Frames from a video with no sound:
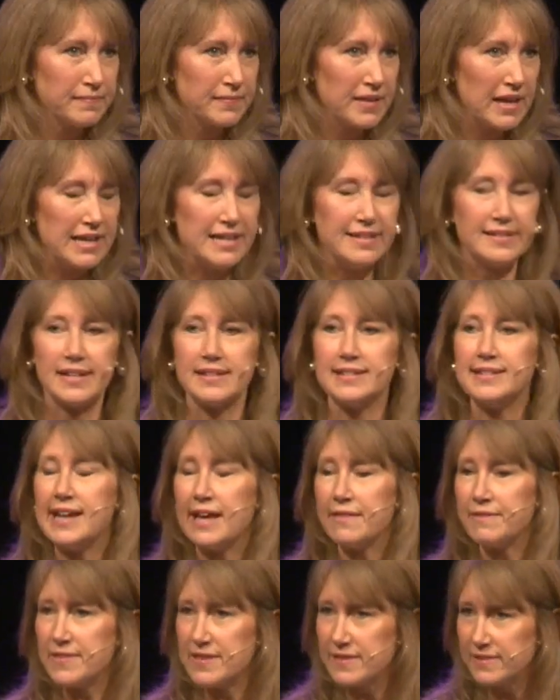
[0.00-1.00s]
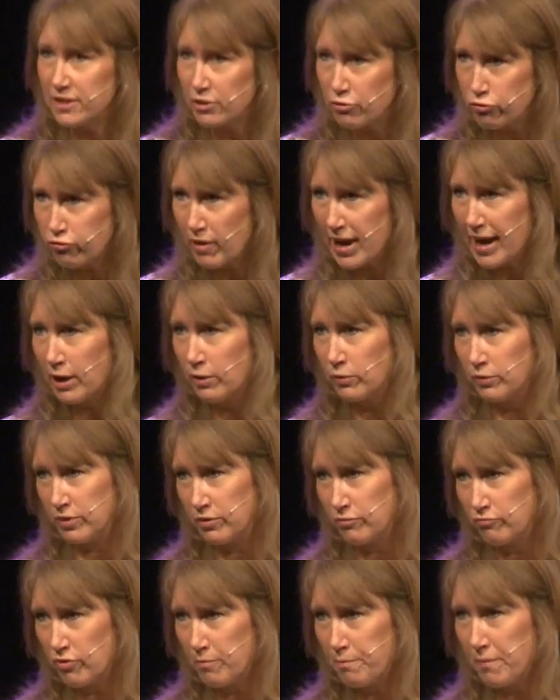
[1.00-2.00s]
And he says, let this crown
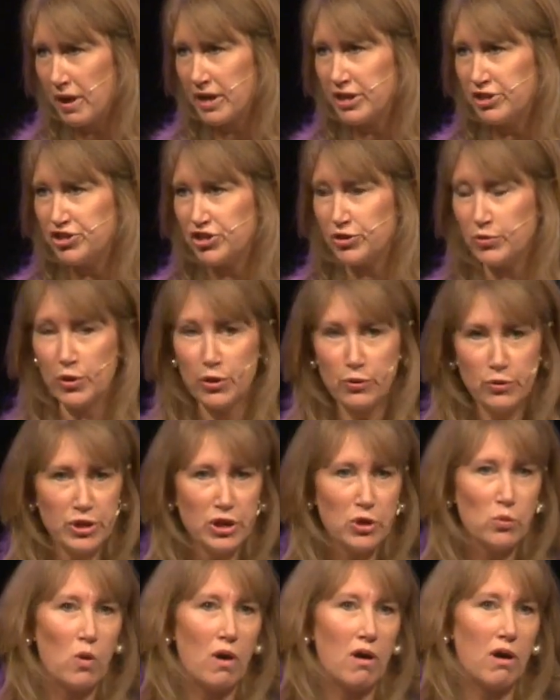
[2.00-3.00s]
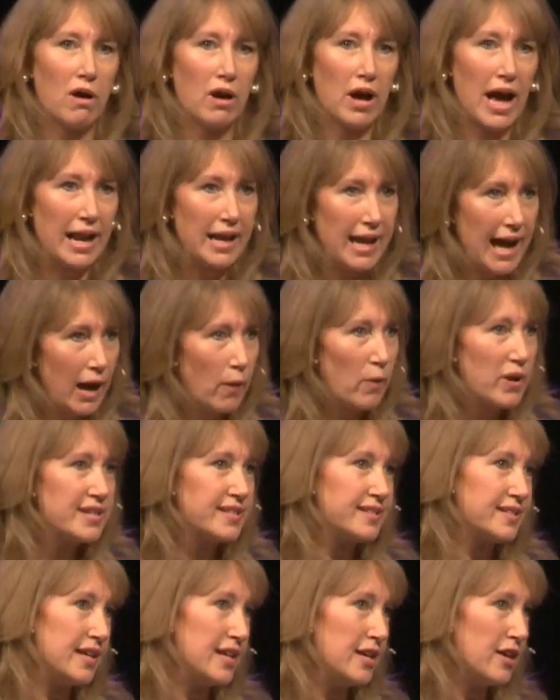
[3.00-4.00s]
remind you who you are and how I
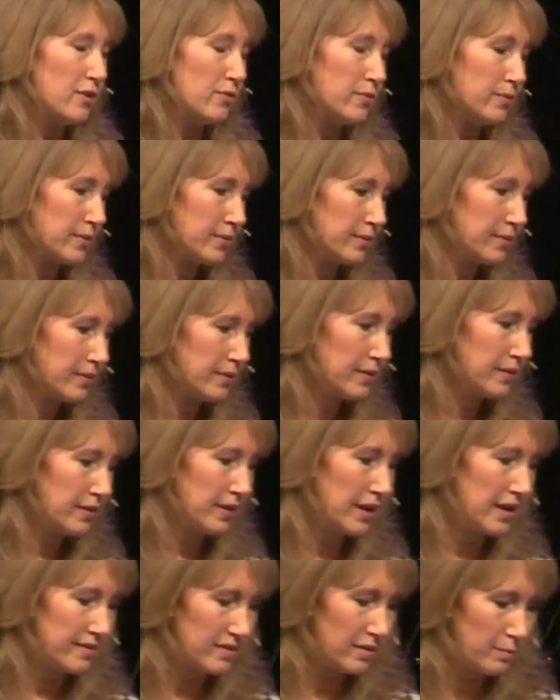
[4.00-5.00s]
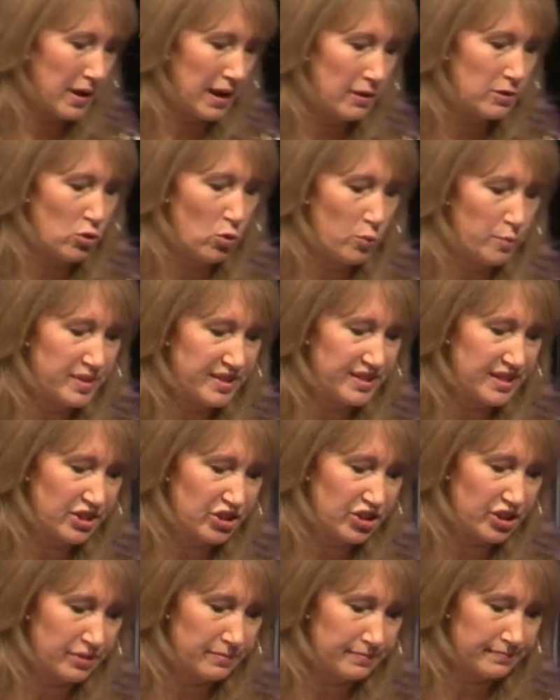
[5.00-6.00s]
see you. It's about your
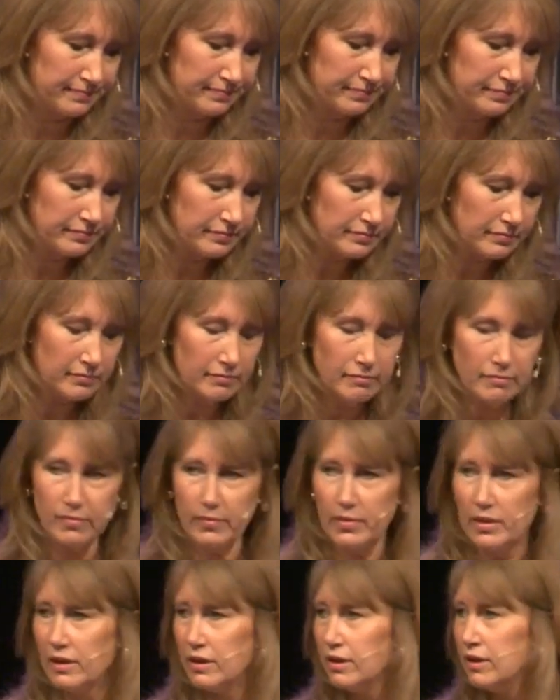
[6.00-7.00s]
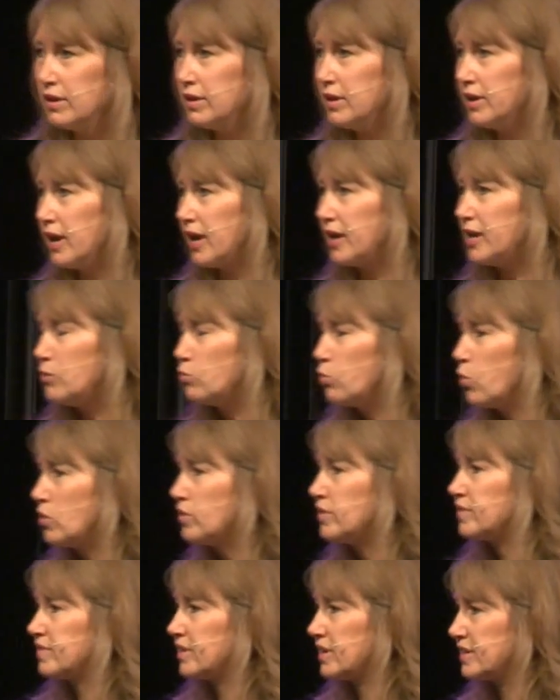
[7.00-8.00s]
position. And he
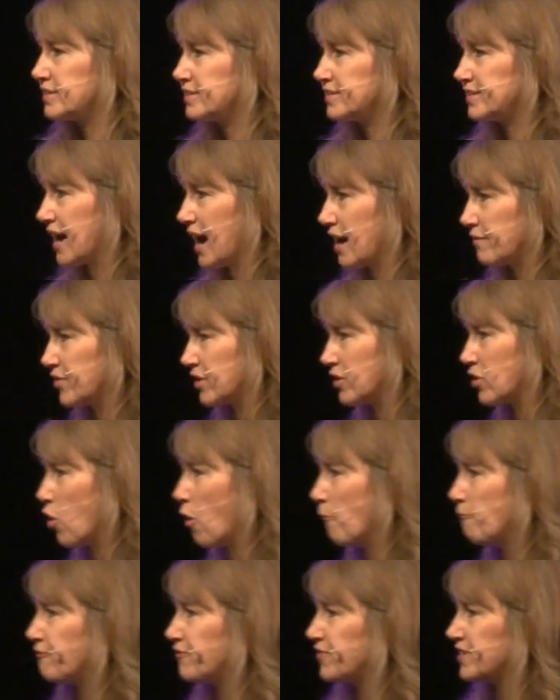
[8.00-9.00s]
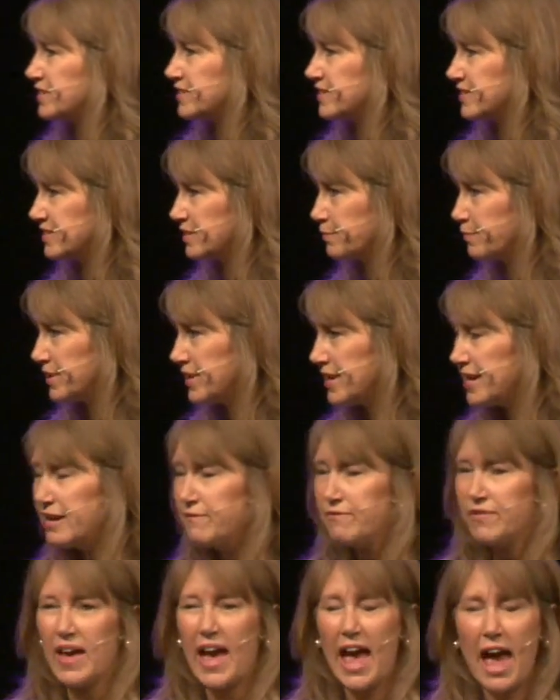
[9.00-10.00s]
wants us to have the confidence to
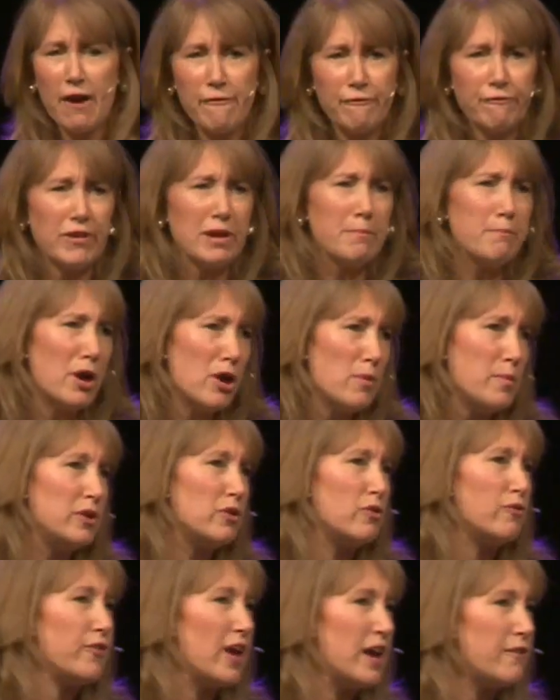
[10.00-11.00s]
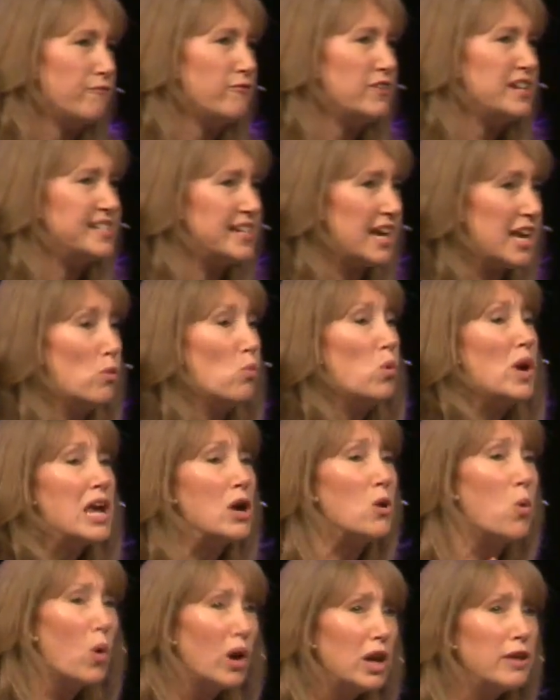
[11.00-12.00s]
believe that every moment of every day we
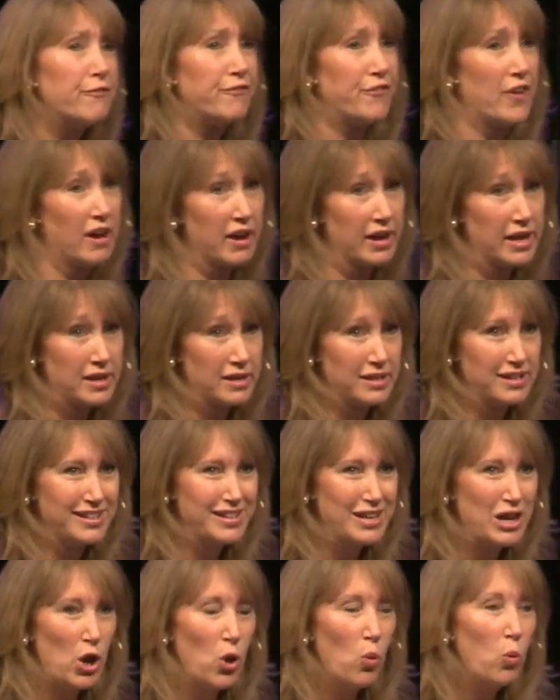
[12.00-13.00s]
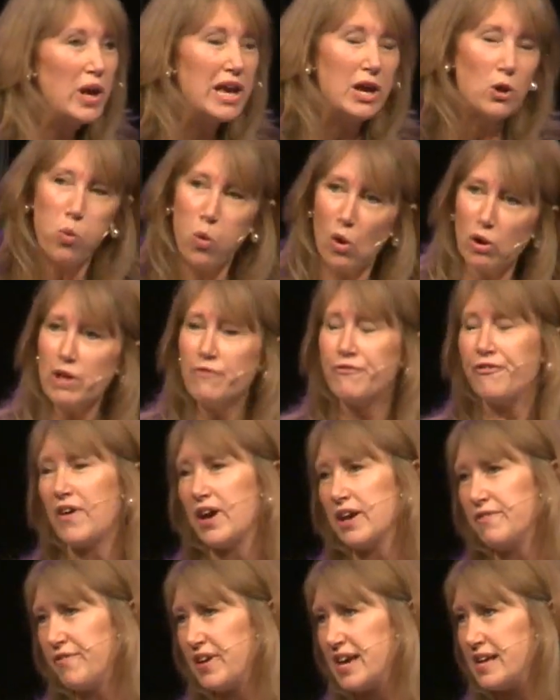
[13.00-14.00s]
qualify. We
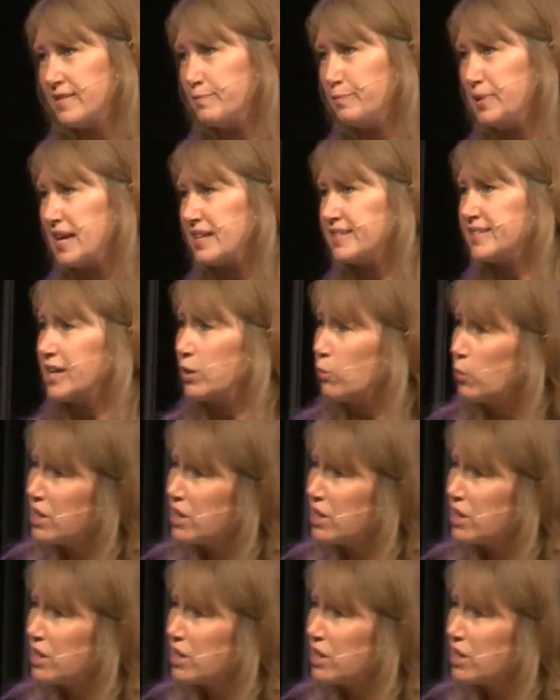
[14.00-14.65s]
qualify for his blessing.